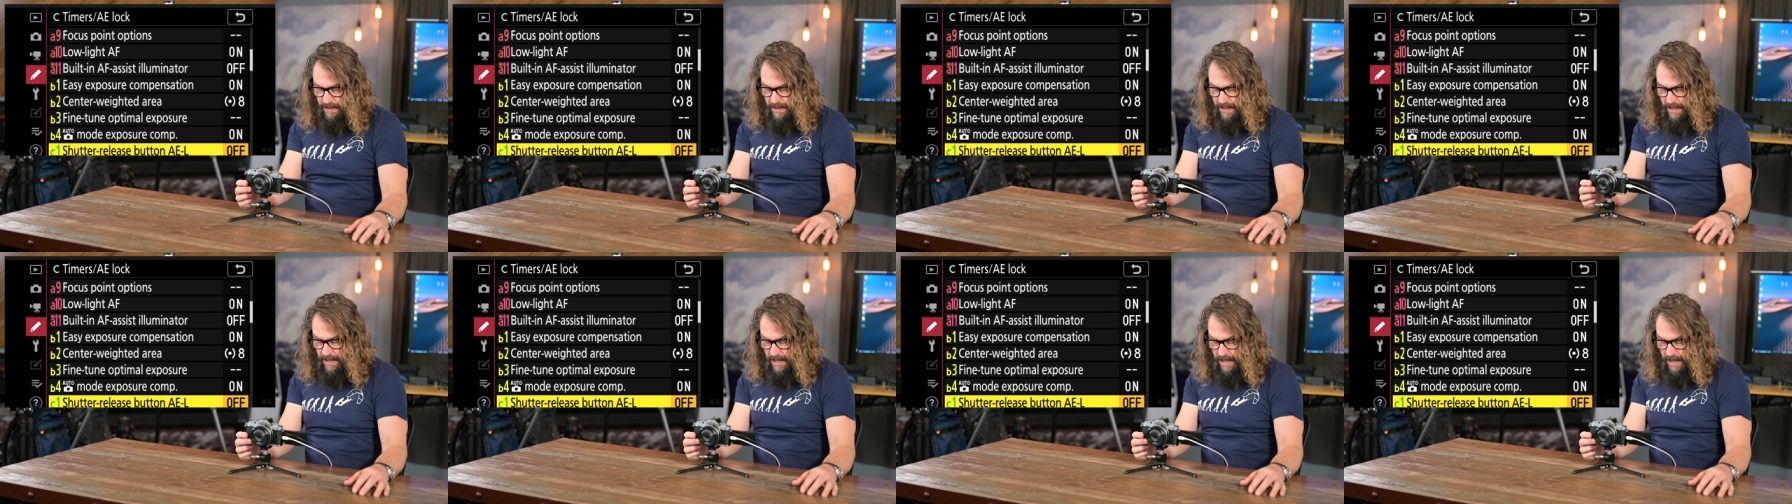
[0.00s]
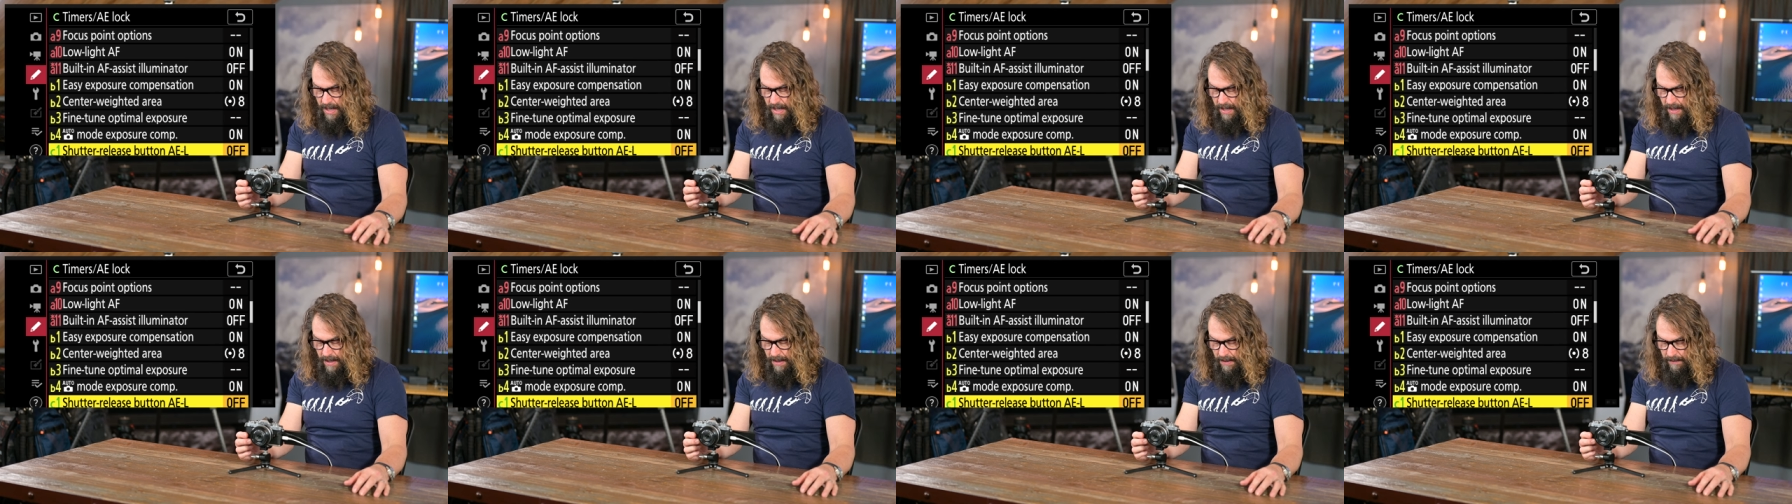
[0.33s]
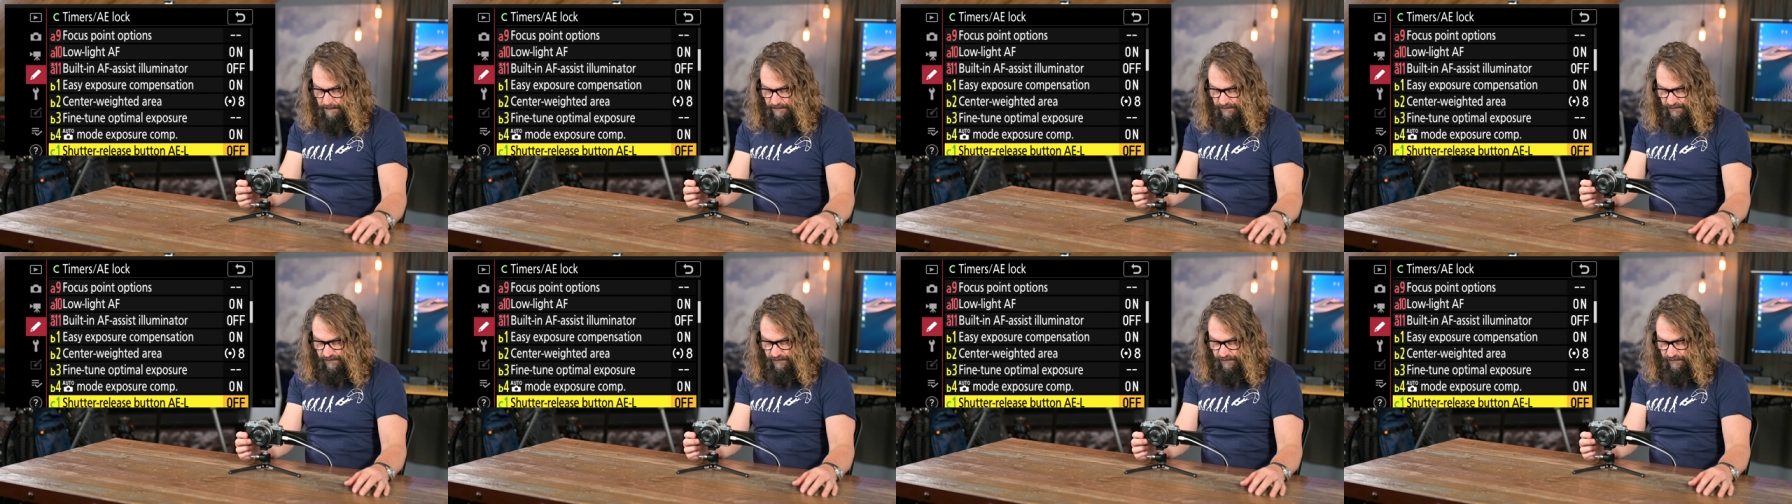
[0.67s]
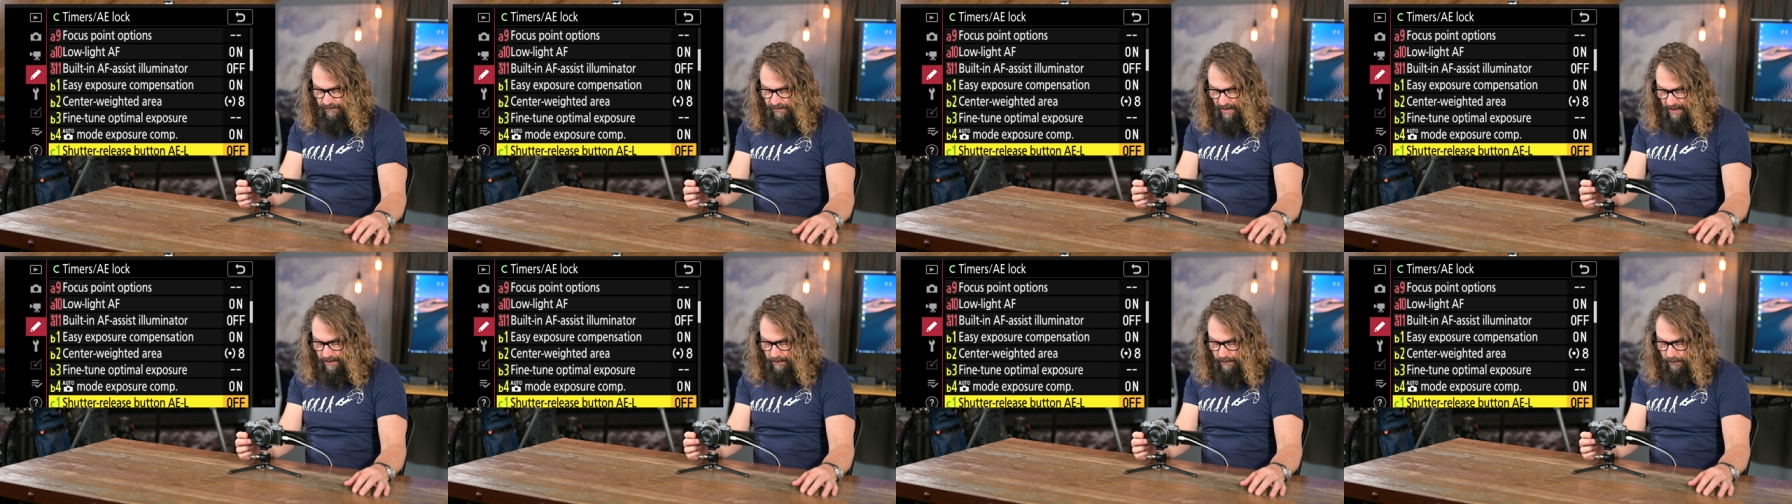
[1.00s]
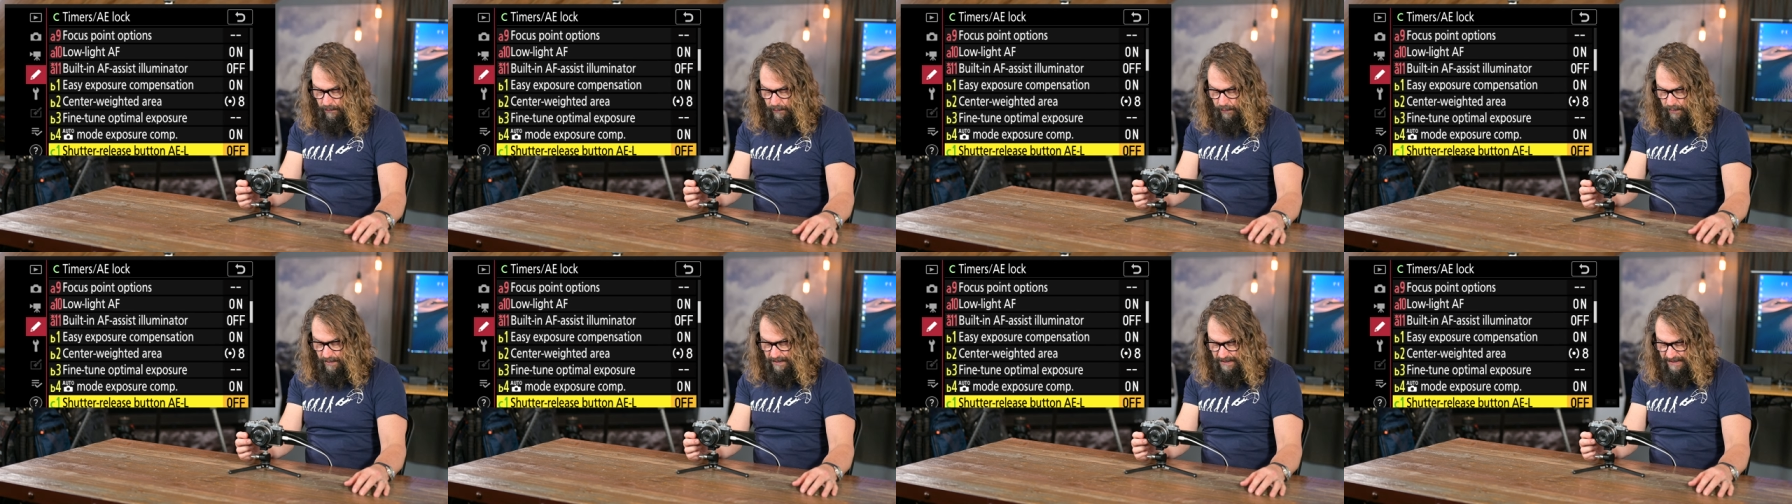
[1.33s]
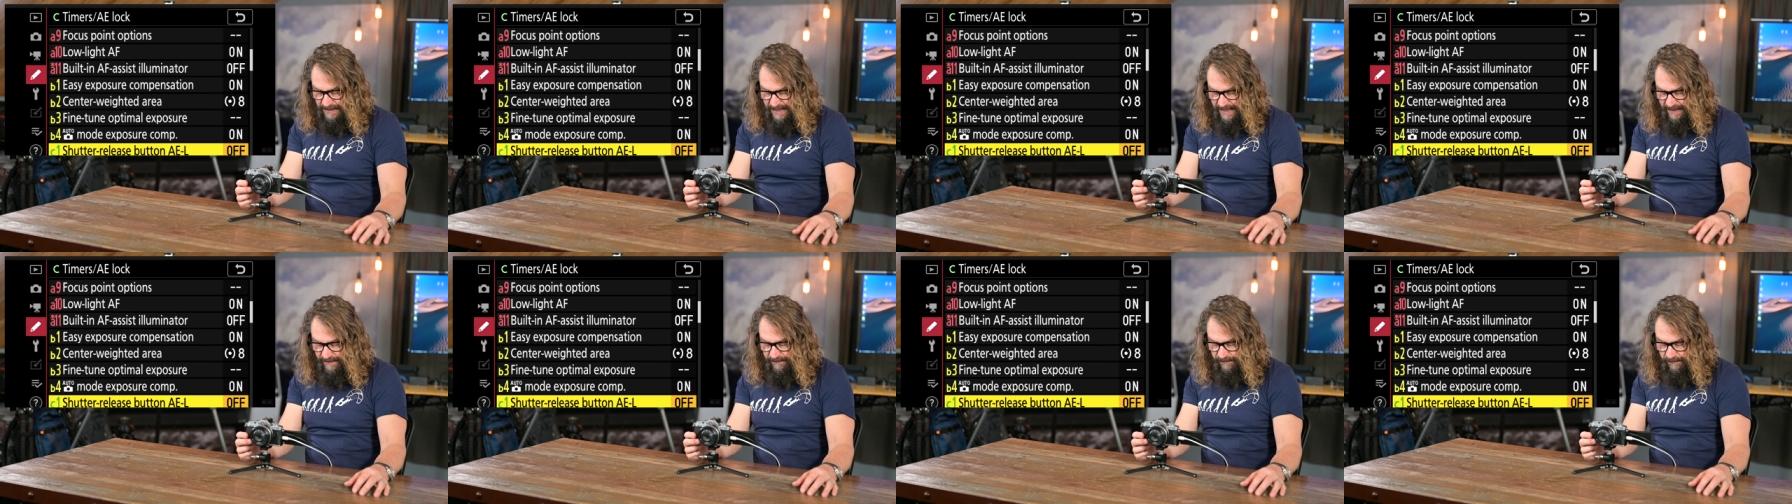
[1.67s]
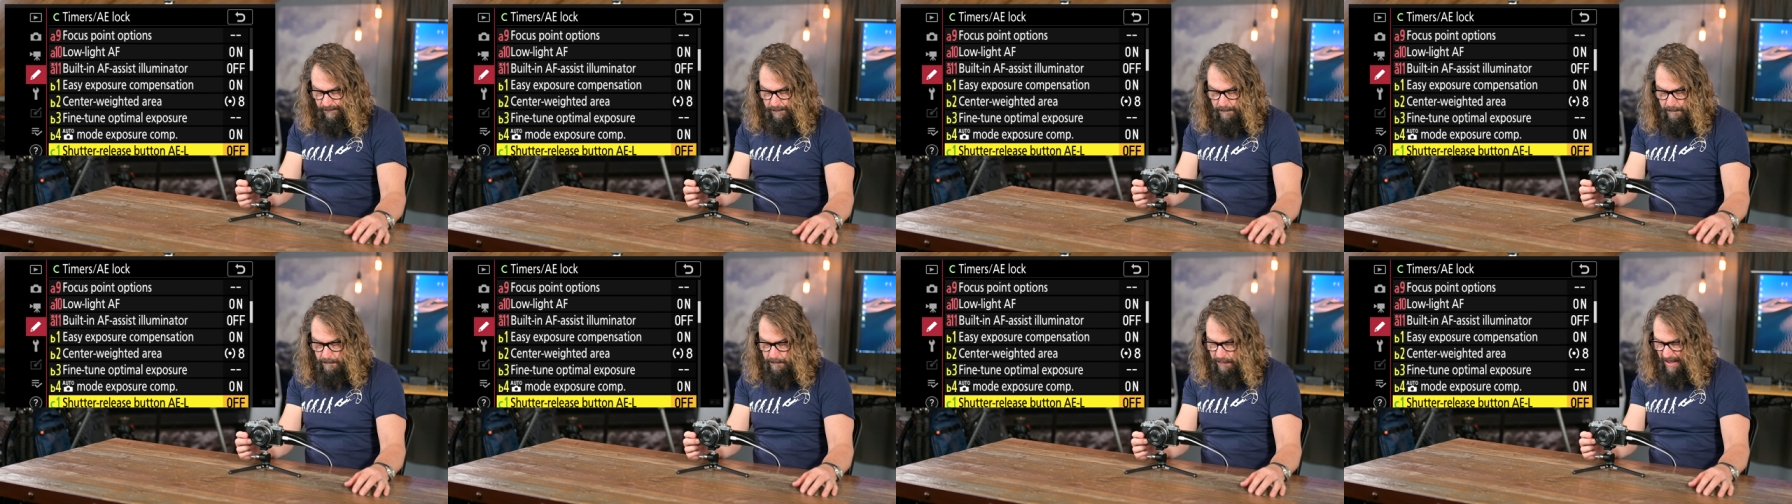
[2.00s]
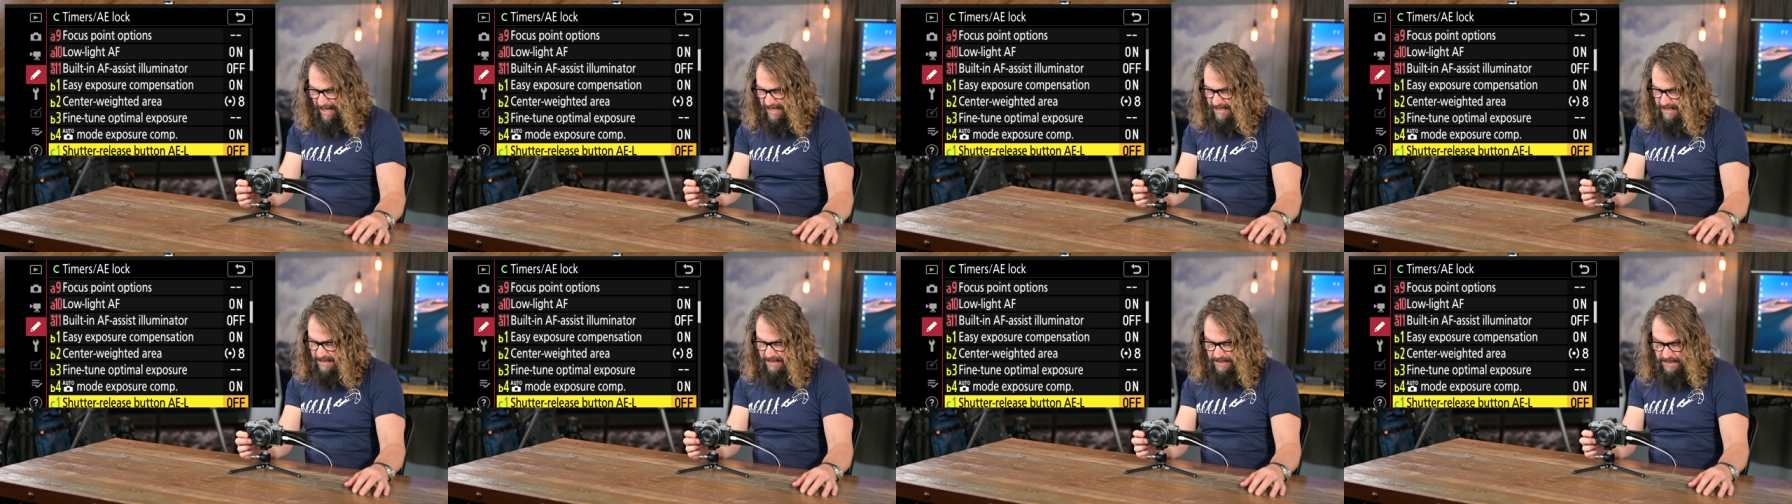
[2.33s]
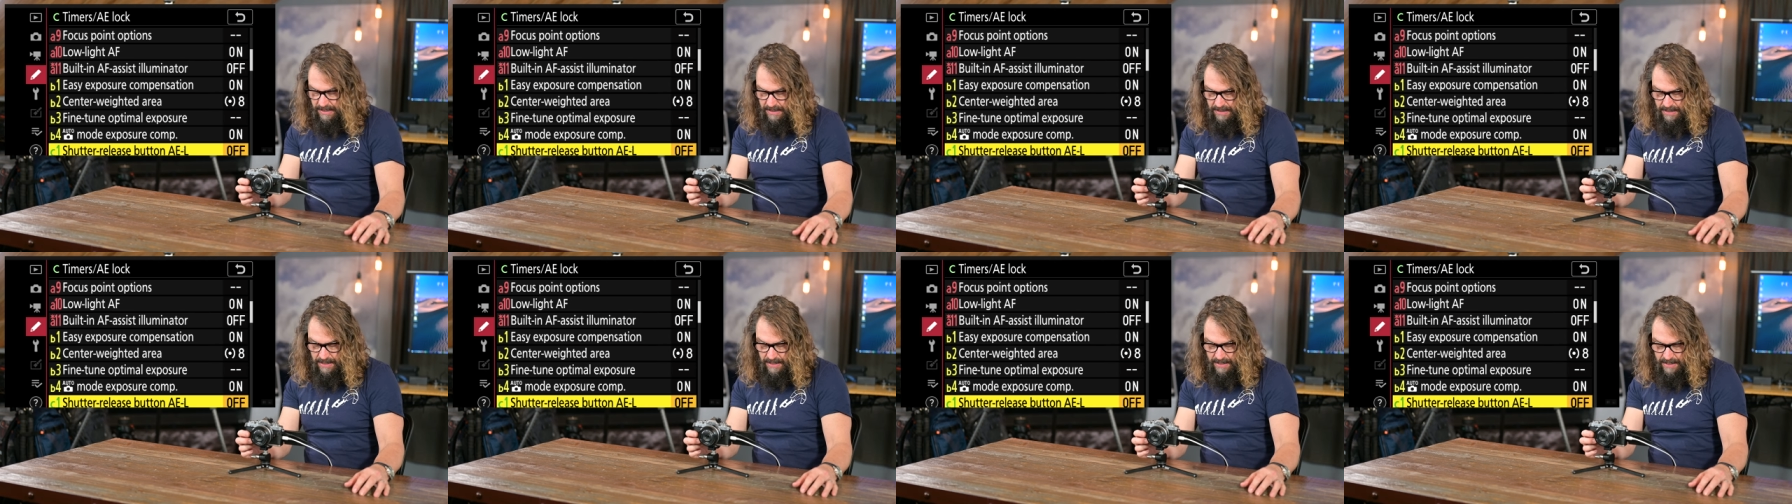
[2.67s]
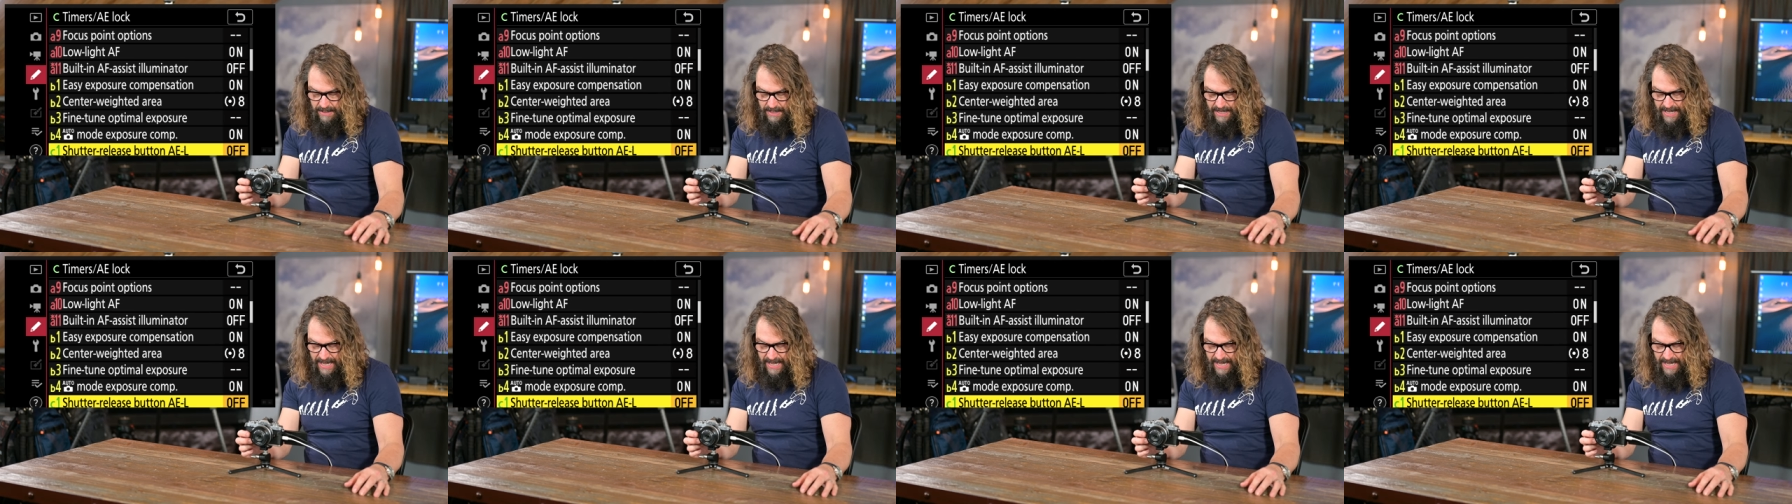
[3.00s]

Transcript: Um, shutter release button,